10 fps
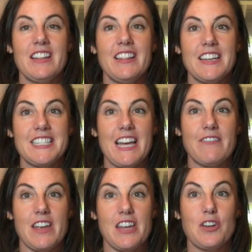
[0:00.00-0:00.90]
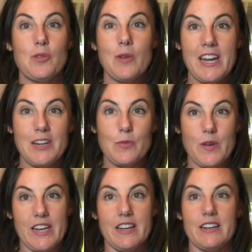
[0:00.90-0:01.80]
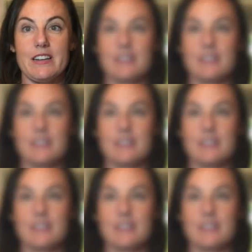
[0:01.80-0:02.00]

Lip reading: Let's have a great week.